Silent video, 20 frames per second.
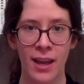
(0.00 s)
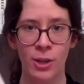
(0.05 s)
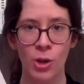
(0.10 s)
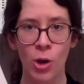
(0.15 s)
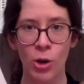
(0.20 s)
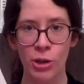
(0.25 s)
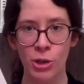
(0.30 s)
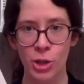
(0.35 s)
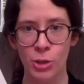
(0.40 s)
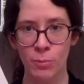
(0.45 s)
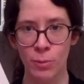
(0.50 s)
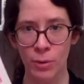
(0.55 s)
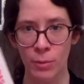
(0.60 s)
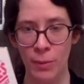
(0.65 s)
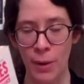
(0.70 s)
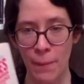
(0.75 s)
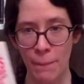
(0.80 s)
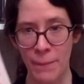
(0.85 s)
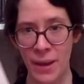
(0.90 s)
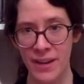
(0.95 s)
and knowledgeable
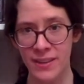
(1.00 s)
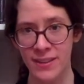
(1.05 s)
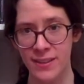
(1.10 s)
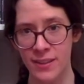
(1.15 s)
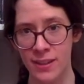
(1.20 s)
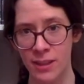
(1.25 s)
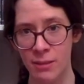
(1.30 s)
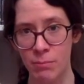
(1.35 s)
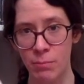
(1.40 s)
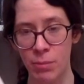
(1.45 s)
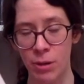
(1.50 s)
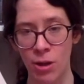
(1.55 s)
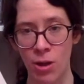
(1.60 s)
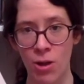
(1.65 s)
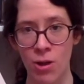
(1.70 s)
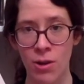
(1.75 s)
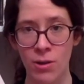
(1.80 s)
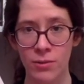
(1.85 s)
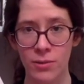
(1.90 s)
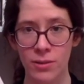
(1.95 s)
about medicine,
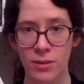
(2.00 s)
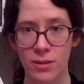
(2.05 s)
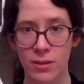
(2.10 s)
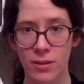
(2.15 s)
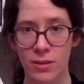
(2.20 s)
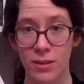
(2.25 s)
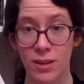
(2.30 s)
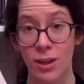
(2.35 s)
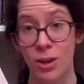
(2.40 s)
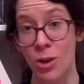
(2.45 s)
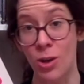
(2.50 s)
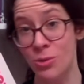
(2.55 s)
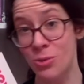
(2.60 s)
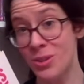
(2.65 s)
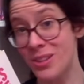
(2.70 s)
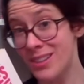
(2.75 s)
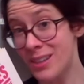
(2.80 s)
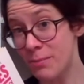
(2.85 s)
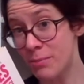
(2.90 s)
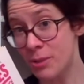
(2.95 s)
plants,
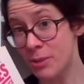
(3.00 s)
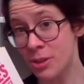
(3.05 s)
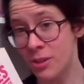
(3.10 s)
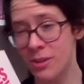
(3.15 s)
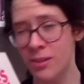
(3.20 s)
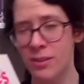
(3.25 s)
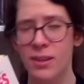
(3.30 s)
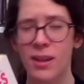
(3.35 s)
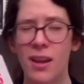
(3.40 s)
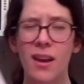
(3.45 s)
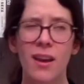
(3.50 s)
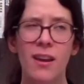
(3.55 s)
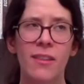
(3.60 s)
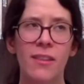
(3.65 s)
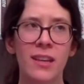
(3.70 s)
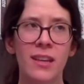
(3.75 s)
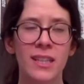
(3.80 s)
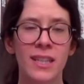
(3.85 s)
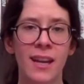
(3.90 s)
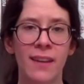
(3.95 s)
contraception,
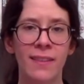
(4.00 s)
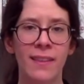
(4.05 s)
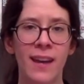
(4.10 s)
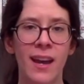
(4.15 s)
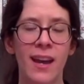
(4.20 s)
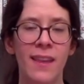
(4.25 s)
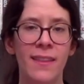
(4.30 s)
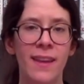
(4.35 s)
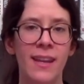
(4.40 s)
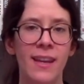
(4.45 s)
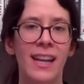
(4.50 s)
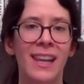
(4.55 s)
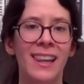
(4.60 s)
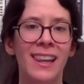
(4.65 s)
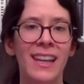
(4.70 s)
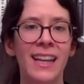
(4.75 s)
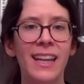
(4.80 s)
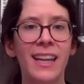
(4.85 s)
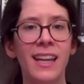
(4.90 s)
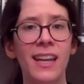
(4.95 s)
things like that, and then
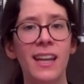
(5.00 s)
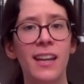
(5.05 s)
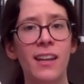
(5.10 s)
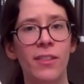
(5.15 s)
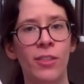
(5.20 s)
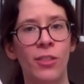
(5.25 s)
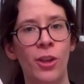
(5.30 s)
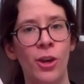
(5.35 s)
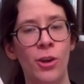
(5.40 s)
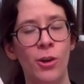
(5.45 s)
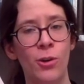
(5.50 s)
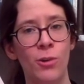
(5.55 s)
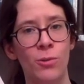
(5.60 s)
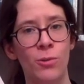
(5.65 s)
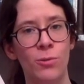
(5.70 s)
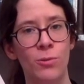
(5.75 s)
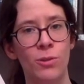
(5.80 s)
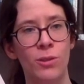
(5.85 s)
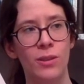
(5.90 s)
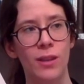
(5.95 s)
linking
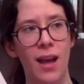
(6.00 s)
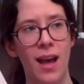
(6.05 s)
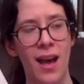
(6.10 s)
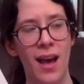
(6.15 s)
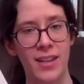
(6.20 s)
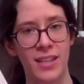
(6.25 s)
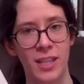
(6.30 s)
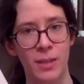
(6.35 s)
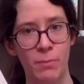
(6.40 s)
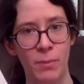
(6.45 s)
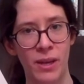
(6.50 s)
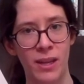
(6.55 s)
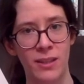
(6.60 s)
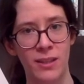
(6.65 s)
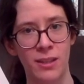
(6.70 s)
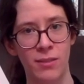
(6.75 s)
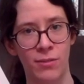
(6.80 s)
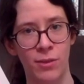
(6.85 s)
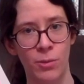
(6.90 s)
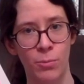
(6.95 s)
those
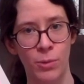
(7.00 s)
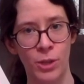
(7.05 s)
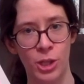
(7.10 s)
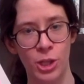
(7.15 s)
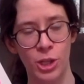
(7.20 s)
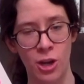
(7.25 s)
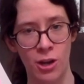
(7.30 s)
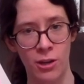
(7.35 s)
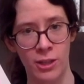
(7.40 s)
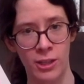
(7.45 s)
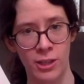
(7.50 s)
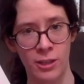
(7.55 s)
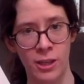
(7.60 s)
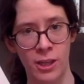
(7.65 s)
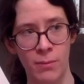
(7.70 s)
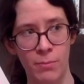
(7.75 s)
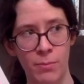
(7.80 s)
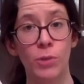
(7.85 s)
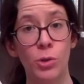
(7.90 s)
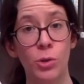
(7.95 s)
aspects of the witch
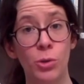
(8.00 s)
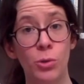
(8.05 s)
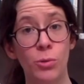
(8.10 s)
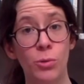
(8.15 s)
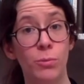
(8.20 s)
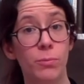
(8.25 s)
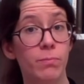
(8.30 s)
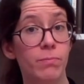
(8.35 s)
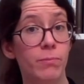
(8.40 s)
archetype to